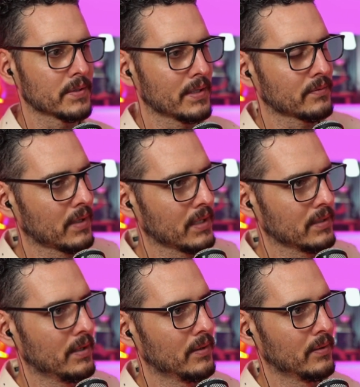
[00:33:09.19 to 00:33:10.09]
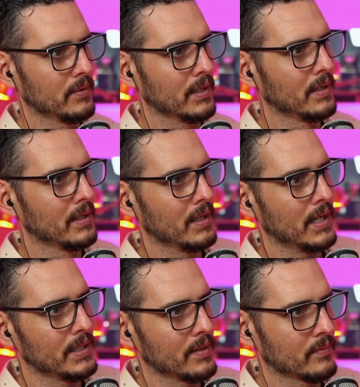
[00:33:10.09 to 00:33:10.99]
So it's running Node,
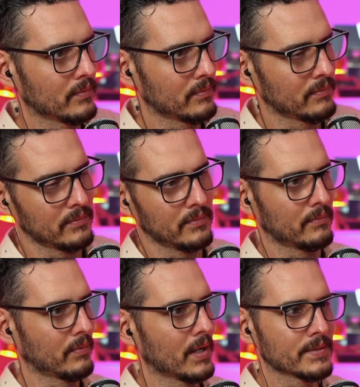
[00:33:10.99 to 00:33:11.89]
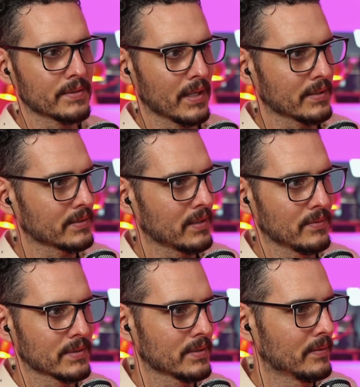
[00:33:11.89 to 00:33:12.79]
and then
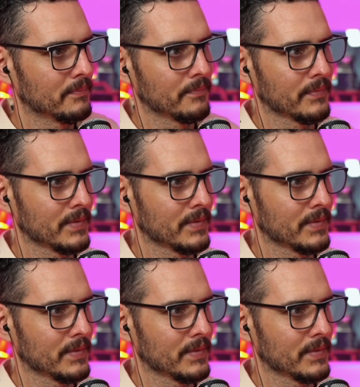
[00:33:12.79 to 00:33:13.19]
executes some